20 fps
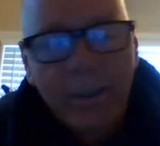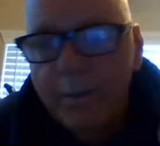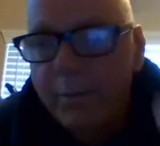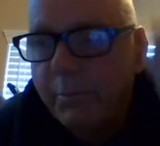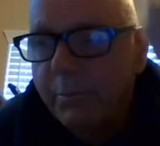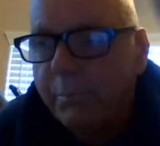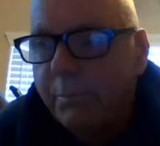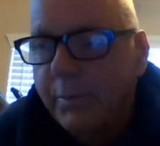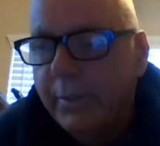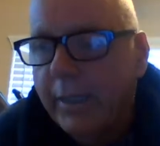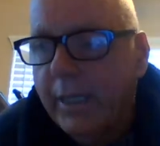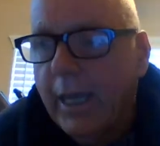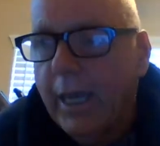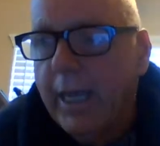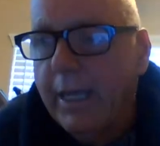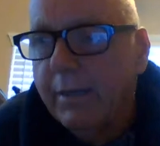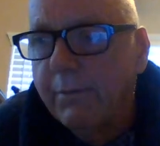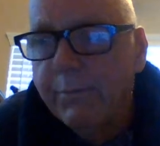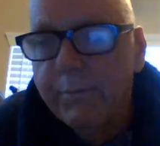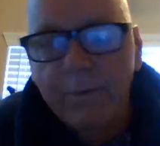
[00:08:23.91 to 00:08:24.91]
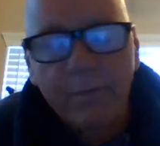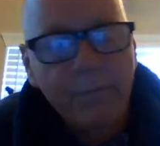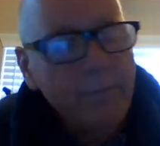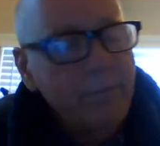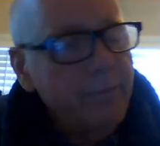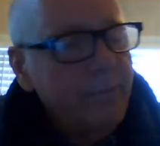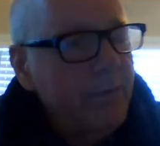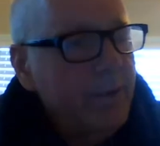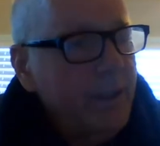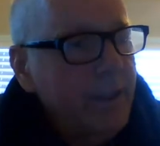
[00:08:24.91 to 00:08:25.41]
you pick eight
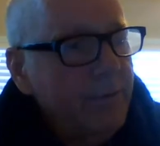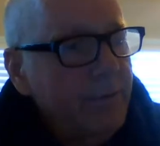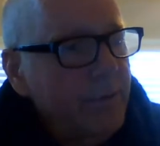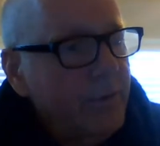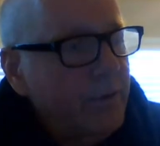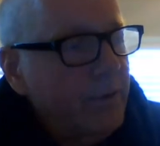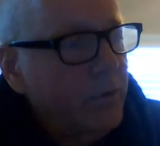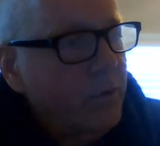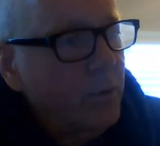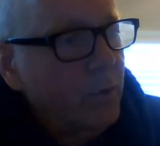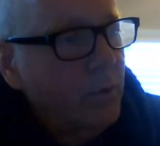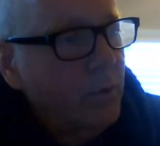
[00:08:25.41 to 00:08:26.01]
different flavors that you